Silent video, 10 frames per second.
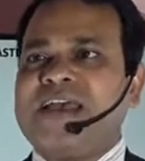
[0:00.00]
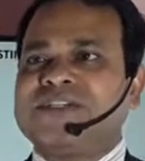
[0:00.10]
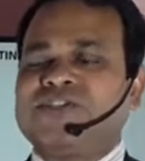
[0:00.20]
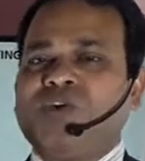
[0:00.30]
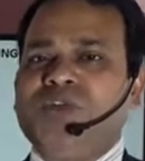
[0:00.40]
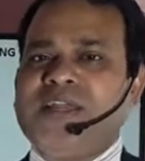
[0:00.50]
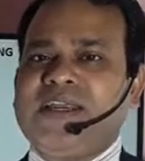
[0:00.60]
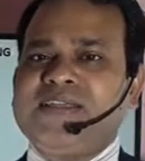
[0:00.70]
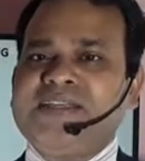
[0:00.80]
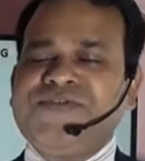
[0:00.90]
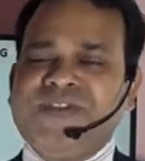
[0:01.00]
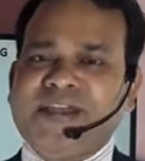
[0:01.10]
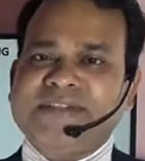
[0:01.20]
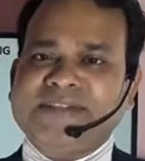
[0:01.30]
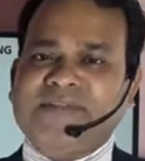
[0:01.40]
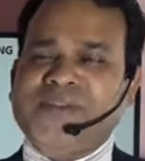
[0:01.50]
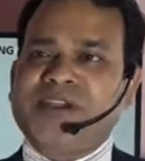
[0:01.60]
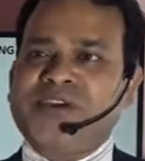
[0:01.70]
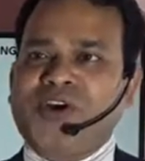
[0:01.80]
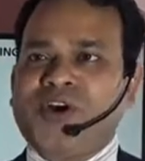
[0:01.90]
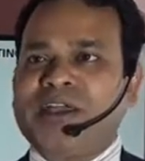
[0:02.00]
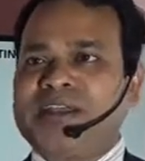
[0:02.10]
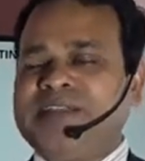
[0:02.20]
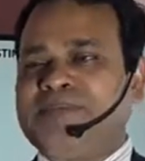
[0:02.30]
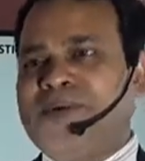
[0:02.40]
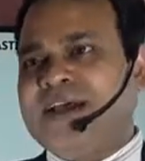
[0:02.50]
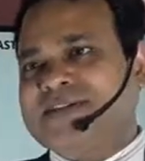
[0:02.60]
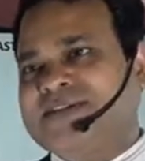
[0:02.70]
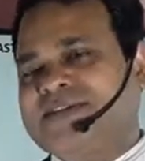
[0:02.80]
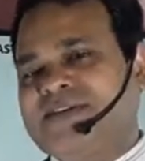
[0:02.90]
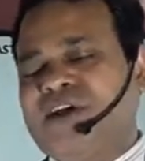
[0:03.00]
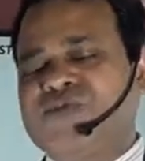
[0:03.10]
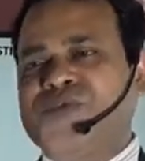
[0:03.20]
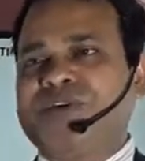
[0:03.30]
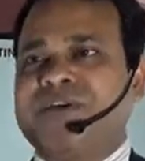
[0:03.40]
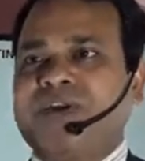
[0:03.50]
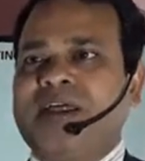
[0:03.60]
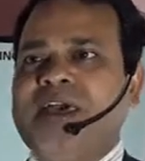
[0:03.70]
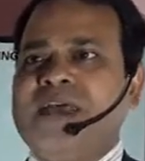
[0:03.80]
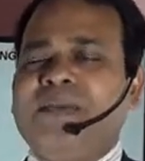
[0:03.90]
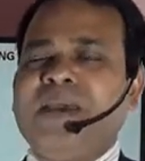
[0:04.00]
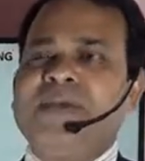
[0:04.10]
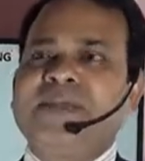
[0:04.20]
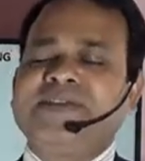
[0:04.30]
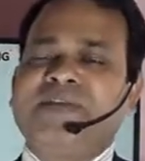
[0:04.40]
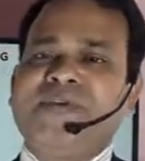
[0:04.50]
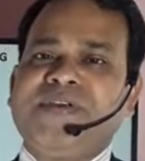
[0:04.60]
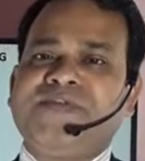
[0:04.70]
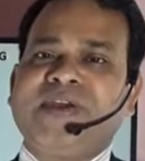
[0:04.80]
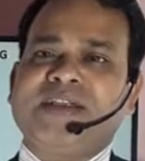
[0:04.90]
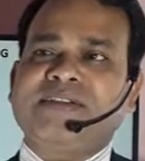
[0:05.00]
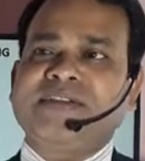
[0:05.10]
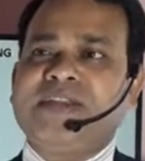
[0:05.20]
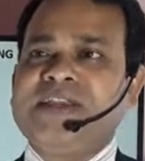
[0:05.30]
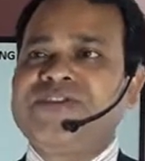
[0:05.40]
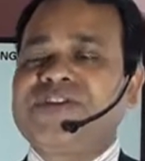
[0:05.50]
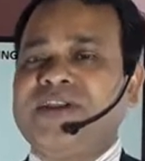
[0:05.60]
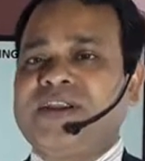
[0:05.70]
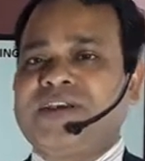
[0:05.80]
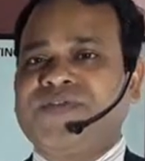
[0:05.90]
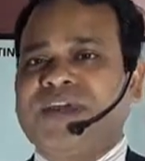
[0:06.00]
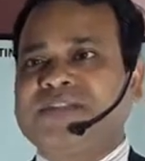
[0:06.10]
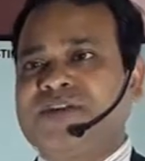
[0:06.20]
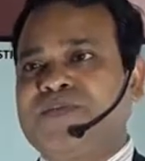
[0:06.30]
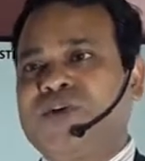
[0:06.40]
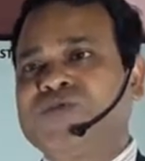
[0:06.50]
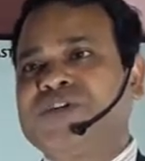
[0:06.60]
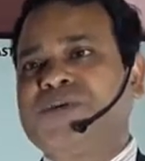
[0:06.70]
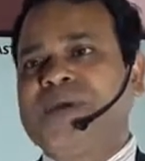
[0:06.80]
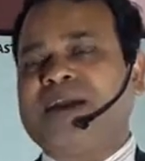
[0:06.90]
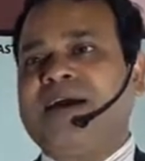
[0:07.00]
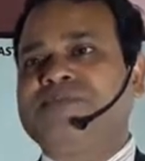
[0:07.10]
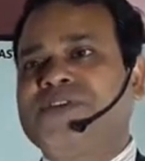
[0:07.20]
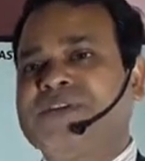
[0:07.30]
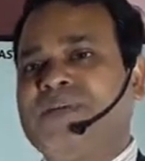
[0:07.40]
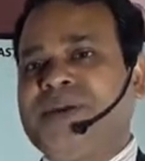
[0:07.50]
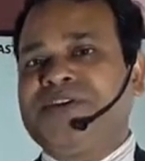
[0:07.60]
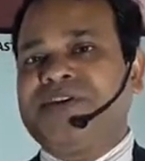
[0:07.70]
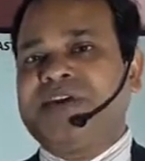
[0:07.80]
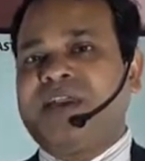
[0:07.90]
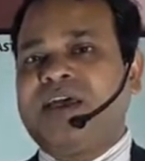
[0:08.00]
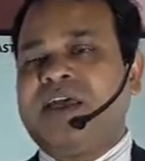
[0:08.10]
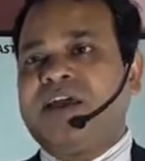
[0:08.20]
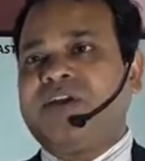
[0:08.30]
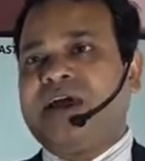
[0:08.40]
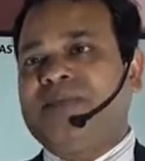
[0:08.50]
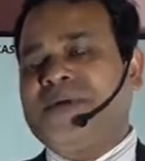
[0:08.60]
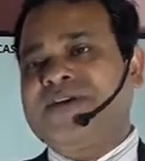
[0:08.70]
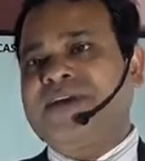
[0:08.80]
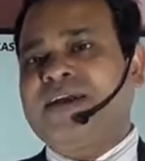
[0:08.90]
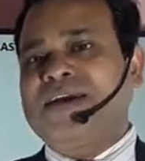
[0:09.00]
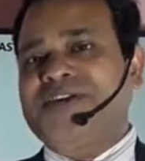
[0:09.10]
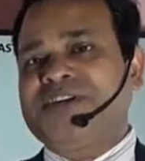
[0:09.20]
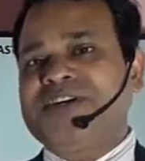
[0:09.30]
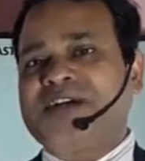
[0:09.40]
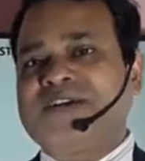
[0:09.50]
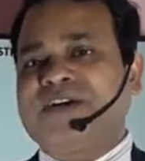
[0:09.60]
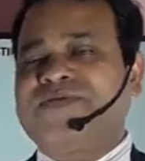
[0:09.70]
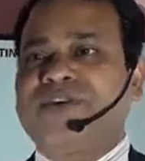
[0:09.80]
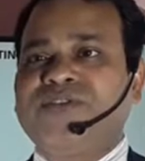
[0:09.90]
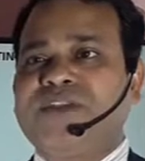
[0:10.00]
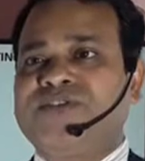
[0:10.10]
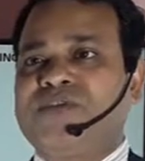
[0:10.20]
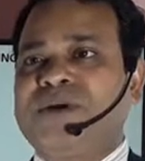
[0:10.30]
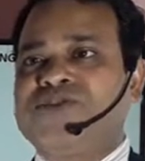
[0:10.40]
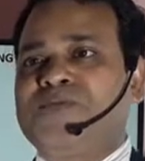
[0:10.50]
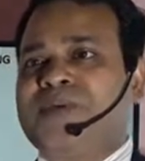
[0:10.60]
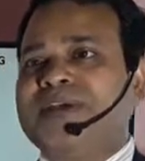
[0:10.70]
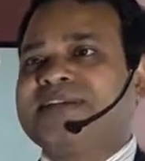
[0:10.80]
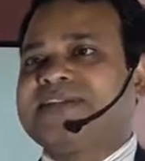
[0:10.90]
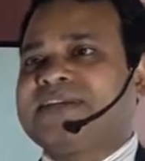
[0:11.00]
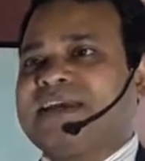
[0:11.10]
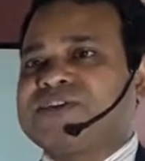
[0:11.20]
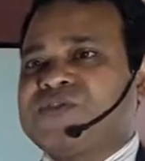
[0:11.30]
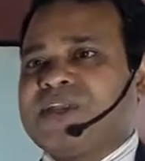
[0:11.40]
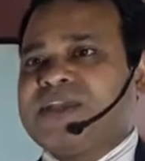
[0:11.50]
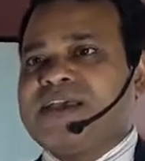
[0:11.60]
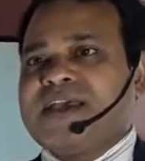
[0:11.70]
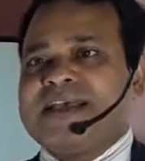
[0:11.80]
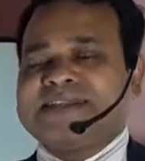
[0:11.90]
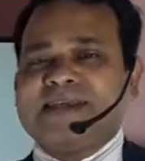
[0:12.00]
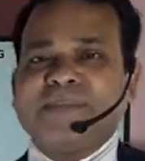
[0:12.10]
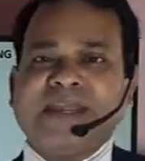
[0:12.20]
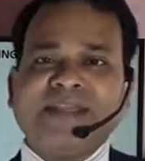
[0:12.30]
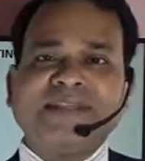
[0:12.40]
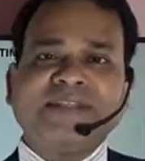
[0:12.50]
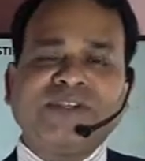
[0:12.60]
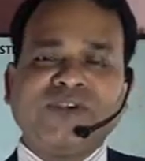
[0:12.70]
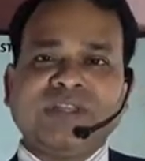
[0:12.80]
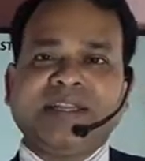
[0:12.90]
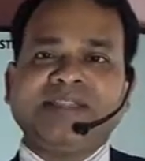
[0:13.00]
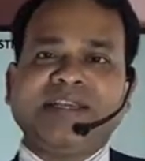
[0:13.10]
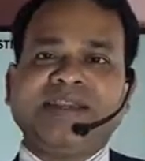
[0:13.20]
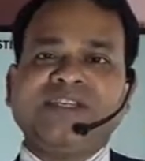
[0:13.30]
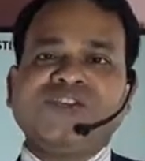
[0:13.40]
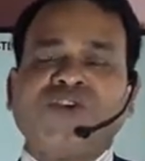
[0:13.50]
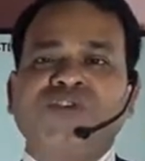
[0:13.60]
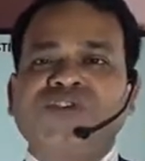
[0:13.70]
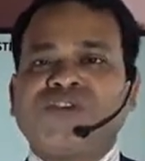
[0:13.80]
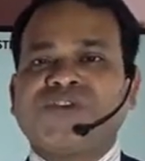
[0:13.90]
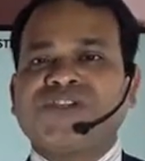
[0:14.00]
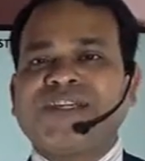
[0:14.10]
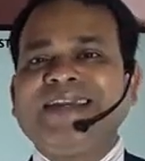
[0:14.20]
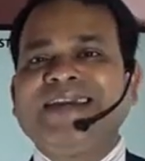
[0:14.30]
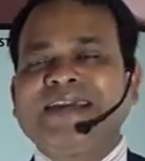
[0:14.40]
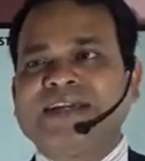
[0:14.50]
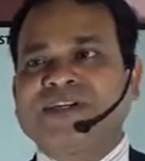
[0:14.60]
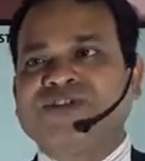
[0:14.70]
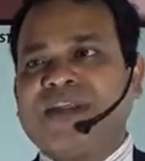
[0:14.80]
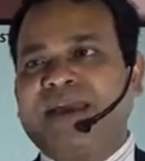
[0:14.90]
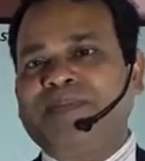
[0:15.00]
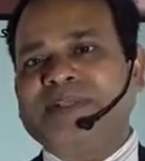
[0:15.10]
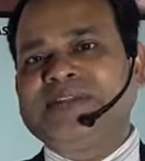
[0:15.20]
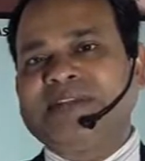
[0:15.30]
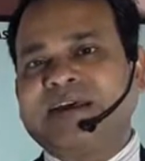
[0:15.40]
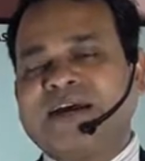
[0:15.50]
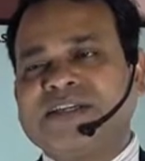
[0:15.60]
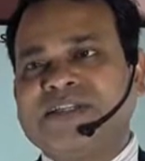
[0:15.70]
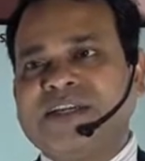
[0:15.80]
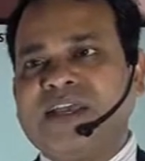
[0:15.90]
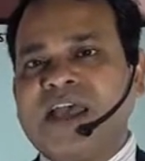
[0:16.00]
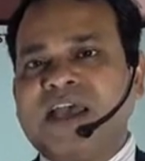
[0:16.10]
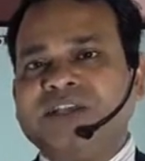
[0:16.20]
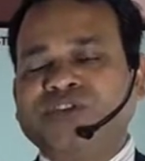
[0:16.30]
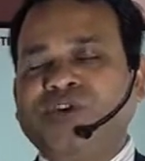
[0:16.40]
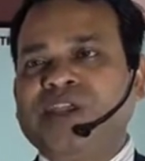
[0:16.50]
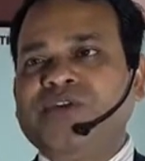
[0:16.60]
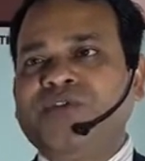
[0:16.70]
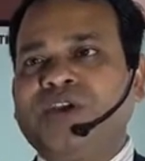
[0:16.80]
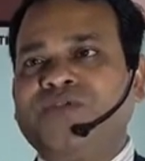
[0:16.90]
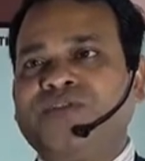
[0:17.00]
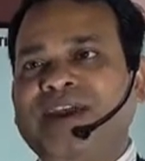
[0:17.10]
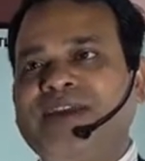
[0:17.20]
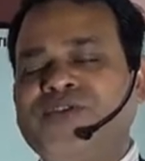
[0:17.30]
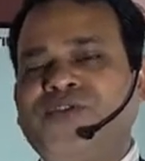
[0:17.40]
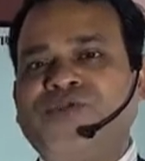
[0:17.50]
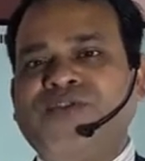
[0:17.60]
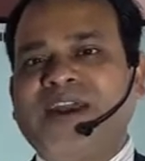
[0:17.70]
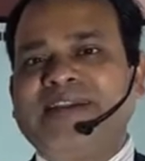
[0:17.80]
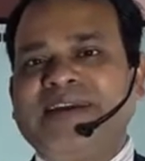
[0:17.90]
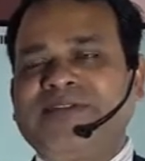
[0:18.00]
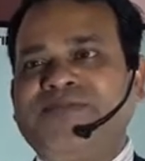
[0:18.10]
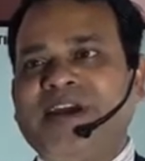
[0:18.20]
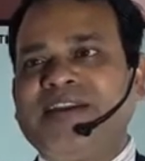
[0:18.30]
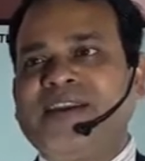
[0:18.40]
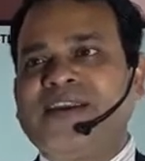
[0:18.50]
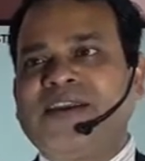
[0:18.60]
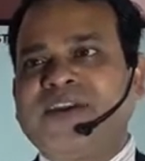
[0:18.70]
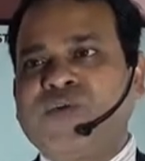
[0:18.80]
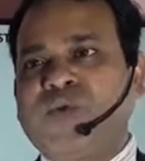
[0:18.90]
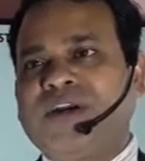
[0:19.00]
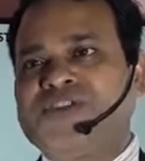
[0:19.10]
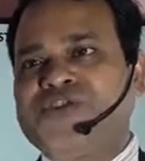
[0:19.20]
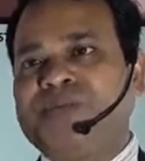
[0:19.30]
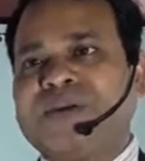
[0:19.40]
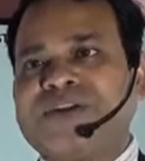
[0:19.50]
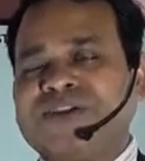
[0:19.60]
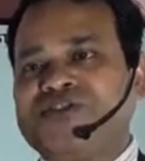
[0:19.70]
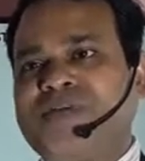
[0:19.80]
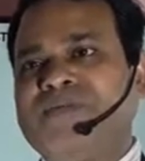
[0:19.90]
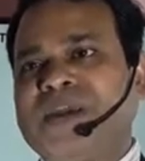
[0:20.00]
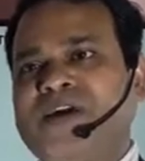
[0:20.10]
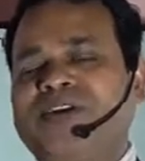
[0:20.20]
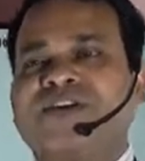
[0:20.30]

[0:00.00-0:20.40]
So if there is something wrong in the process altogether, maybe some defects, the internal defects or porosity may come from the material, and material get rejected after doing so much of processing actually. Some cases there is a distortion or shrinkage actually happens in the casting. So you don't find that final required geometry job may got